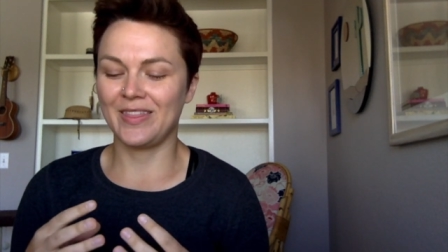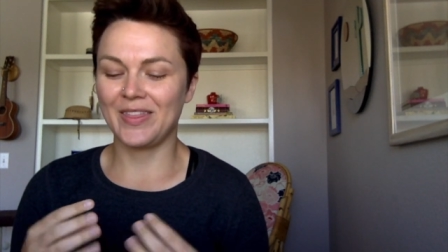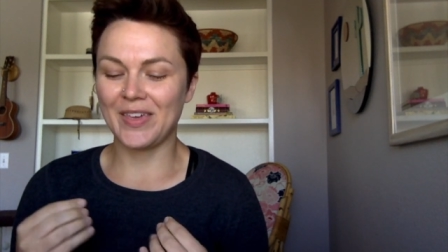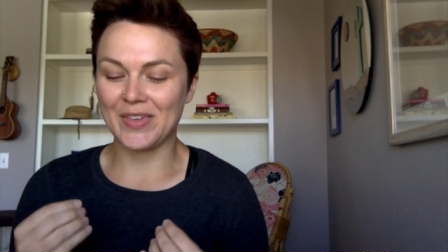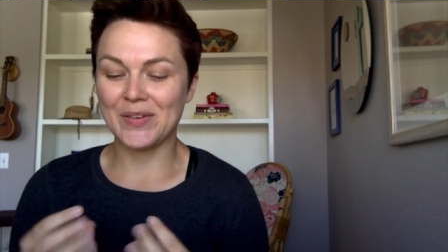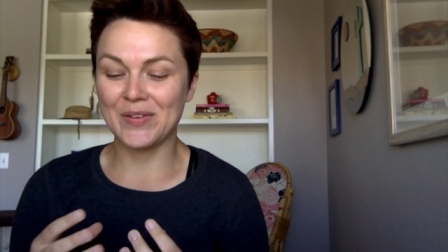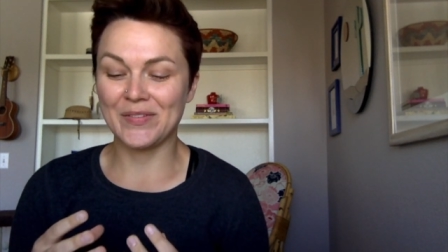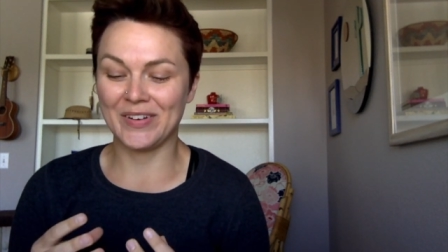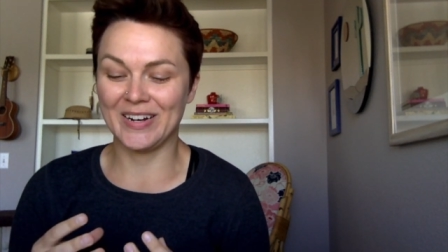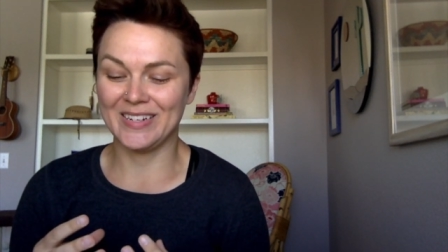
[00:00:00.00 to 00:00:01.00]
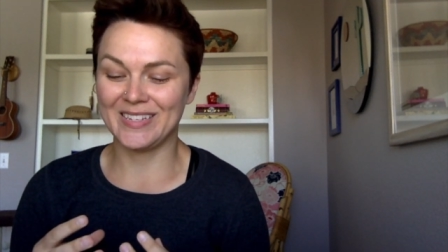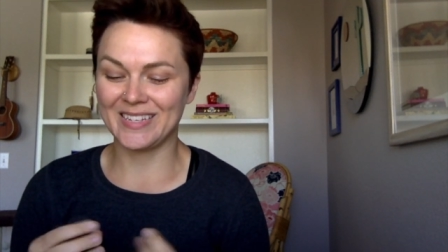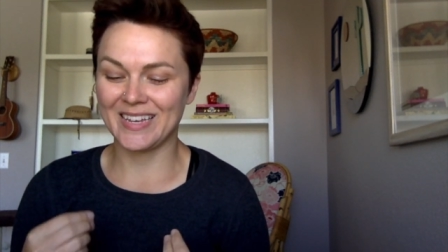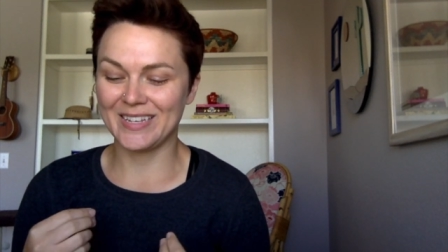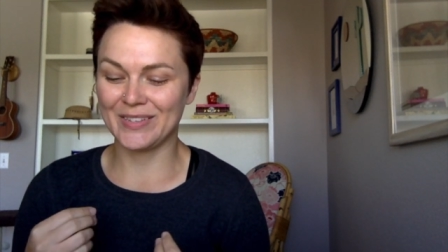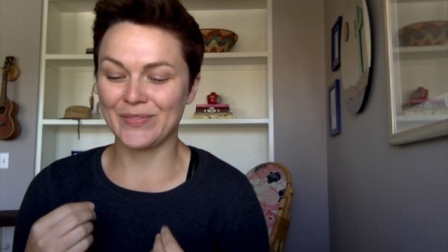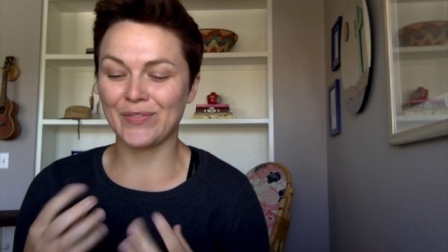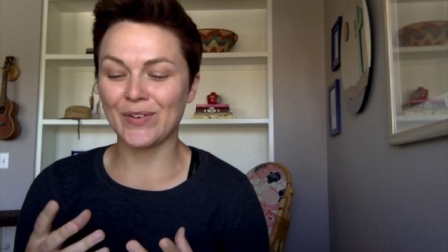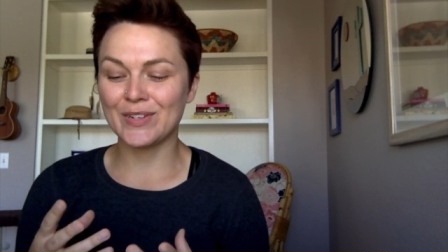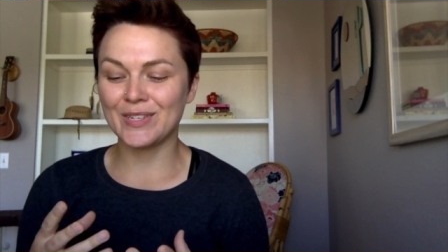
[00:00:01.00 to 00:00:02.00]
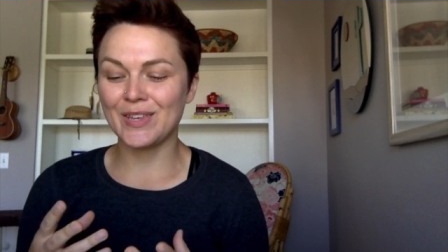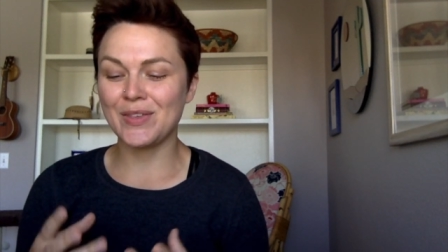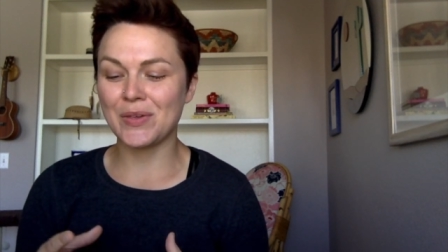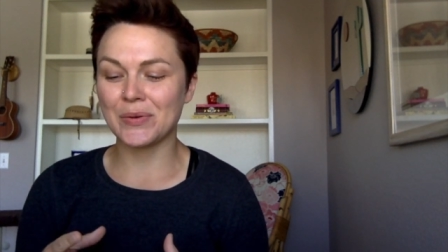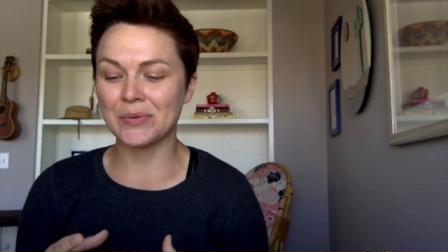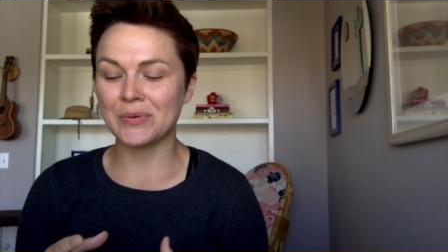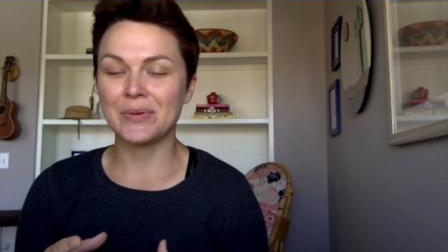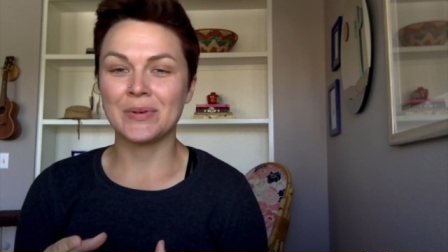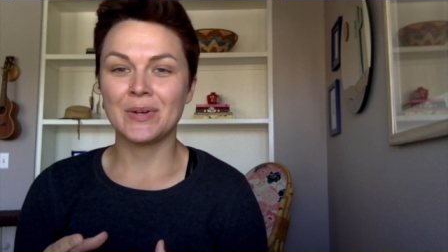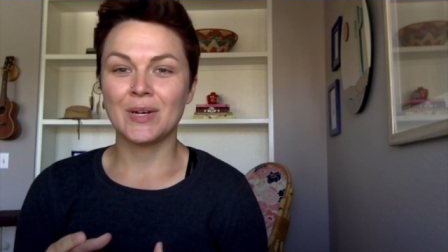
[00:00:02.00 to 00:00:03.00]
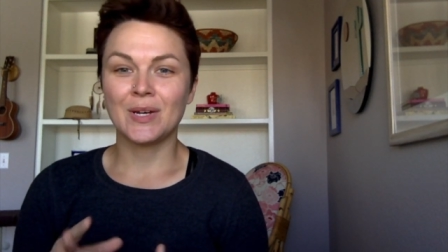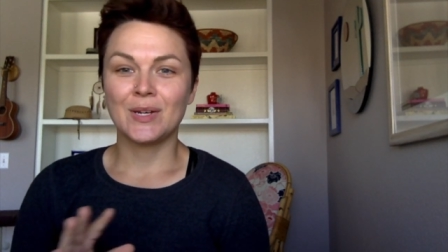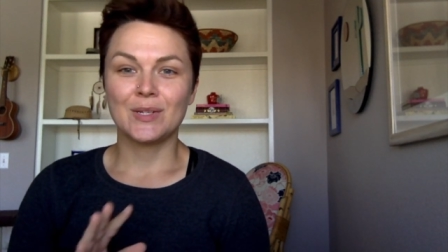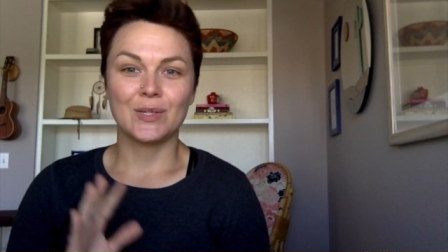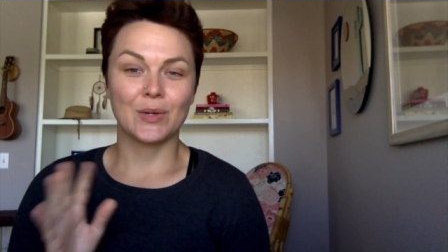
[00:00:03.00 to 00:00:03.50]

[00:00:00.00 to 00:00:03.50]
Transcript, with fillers: universe is forcing you to